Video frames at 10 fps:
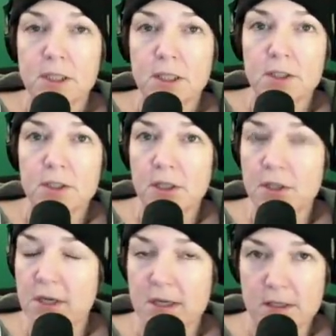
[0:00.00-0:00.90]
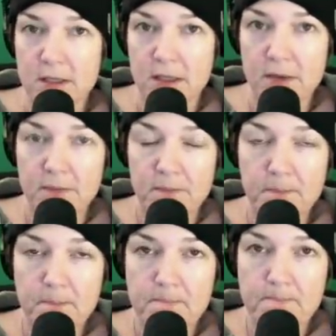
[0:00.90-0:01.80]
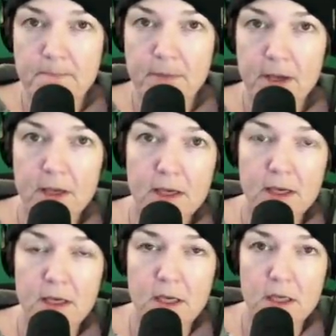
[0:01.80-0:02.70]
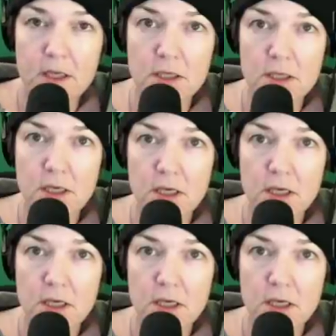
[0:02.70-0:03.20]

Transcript: and you're not crazy and